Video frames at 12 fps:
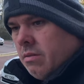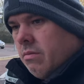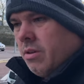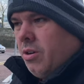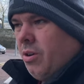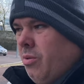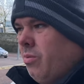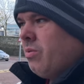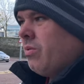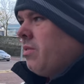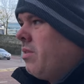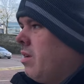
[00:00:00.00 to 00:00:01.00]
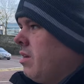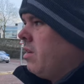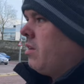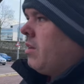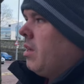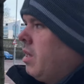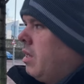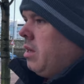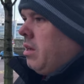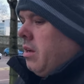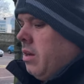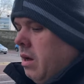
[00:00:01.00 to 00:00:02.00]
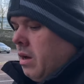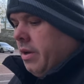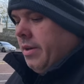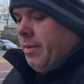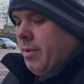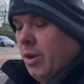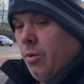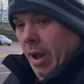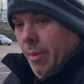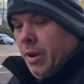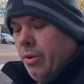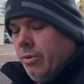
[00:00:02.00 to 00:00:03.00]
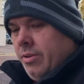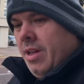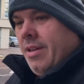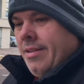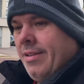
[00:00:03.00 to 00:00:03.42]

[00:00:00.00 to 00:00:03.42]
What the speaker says: You don't know. Oh, you know where I want to go, don't you?